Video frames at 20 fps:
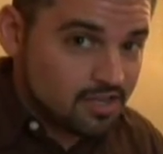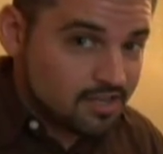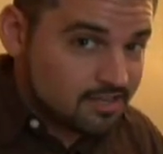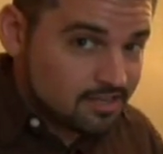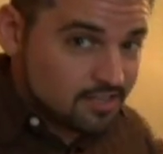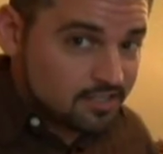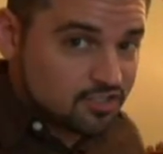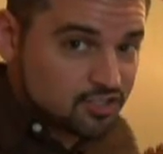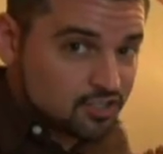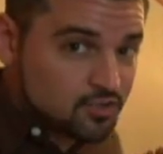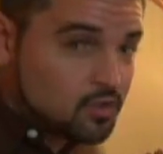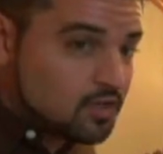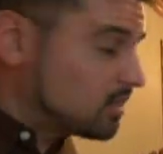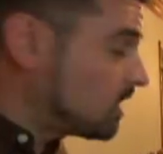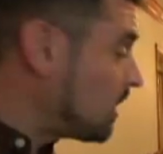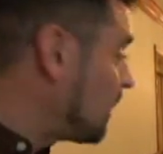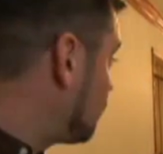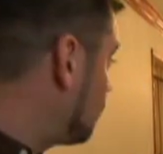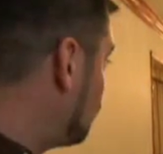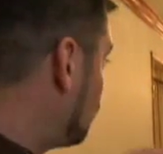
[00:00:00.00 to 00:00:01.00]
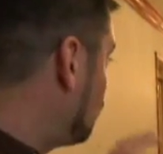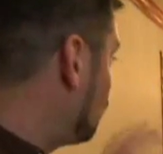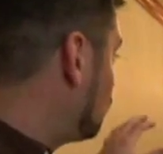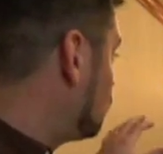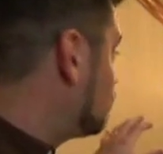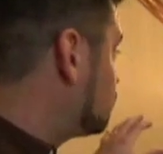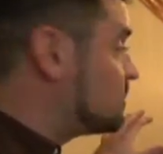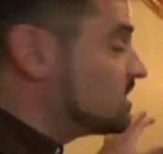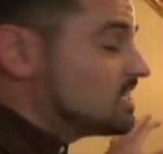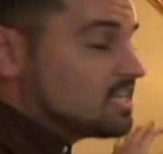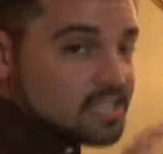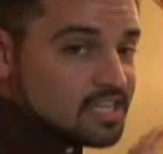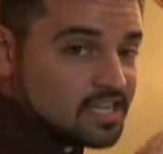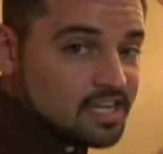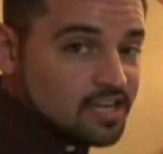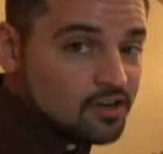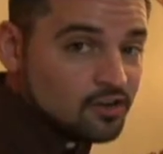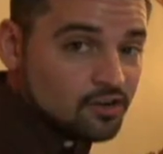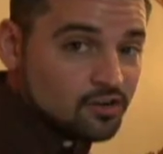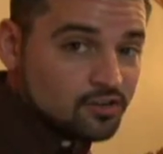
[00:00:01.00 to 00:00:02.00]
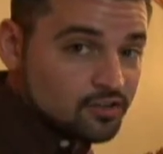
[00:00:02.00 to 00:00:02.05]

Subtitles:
not too unlike what we're seeing here.